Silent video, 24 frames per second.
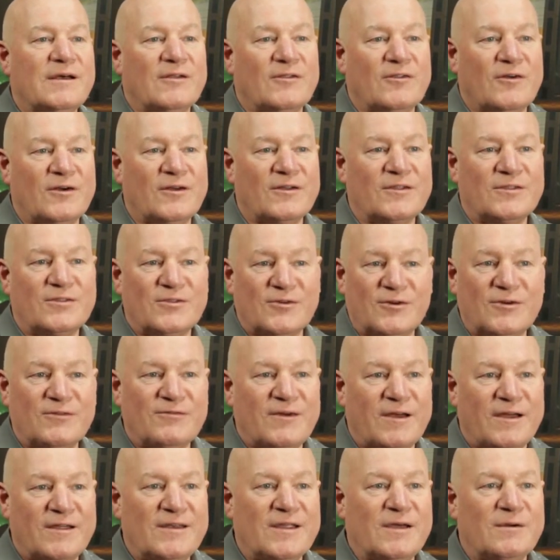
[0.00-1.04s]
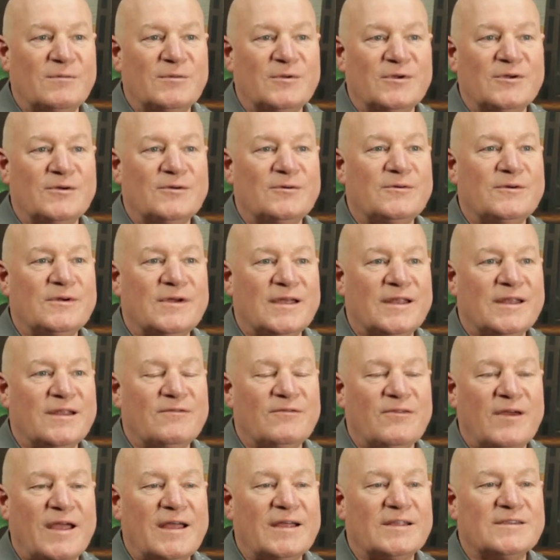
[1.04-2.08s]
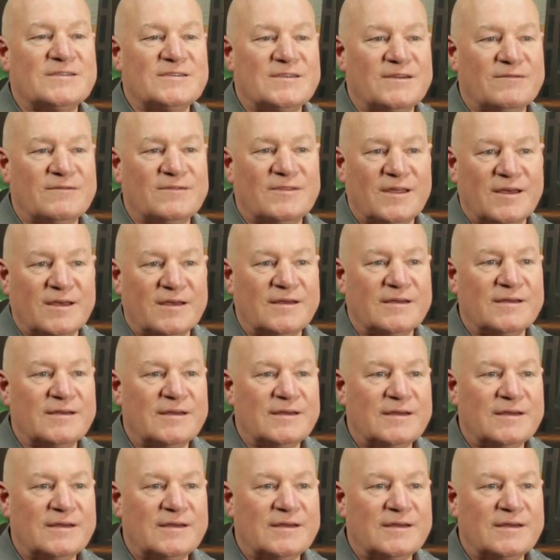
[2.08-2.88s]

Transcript: along 35W in advance of the